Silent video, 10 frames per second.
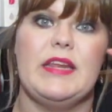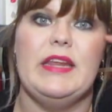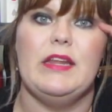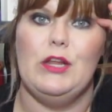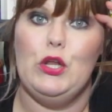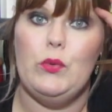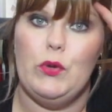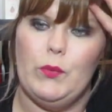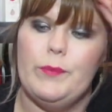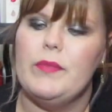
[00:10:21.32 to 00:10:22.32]
I needed a new
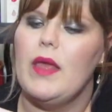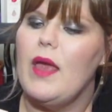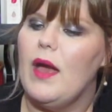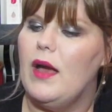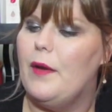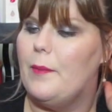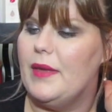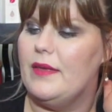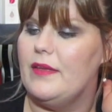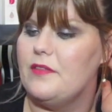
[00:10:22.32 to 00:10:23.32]
new one um,
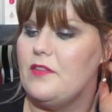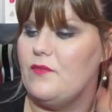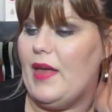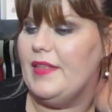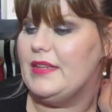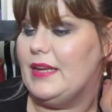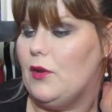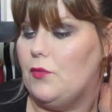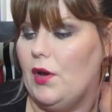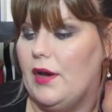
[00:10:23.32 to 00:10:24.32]
is
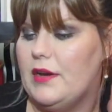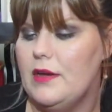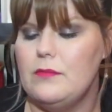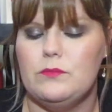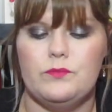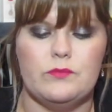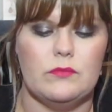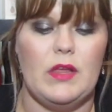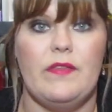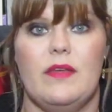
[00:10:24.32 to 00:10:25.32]
Valentino Donna and